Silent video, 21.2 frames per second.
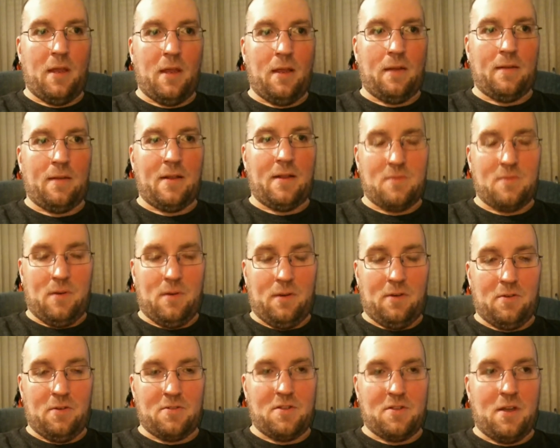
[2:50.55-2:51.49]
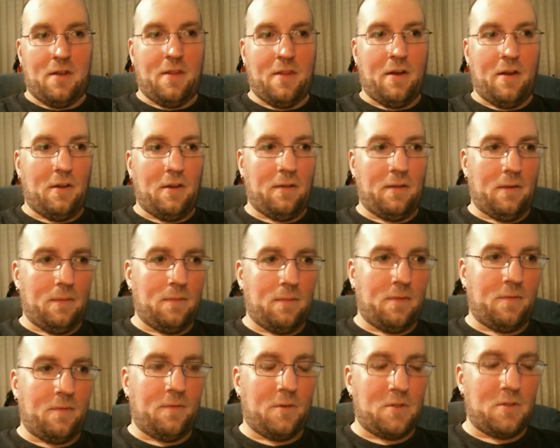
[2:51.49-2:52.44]
and that's what you saw there in the
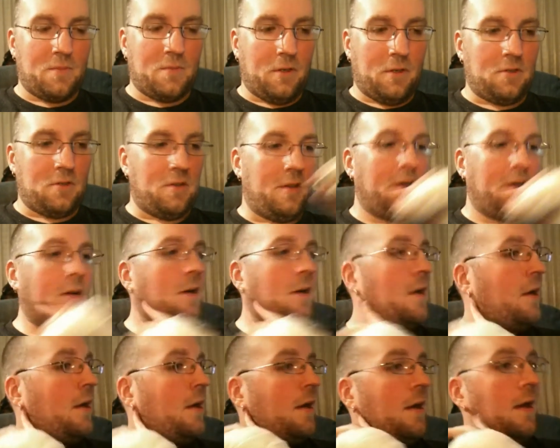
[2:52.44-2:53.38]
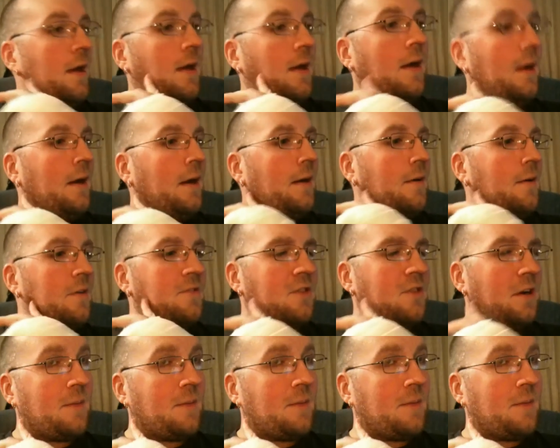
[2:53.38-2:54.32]
first picture there, or sorry,
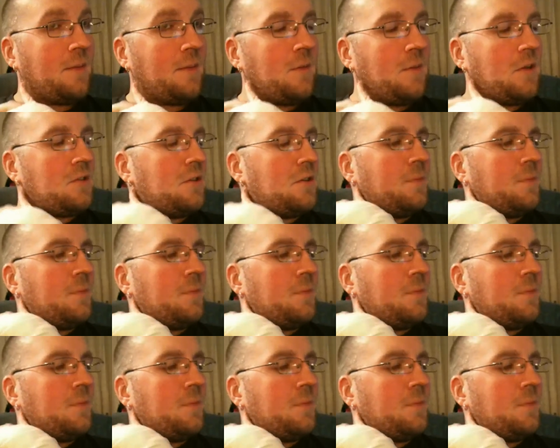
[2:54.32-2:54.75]
the second picture.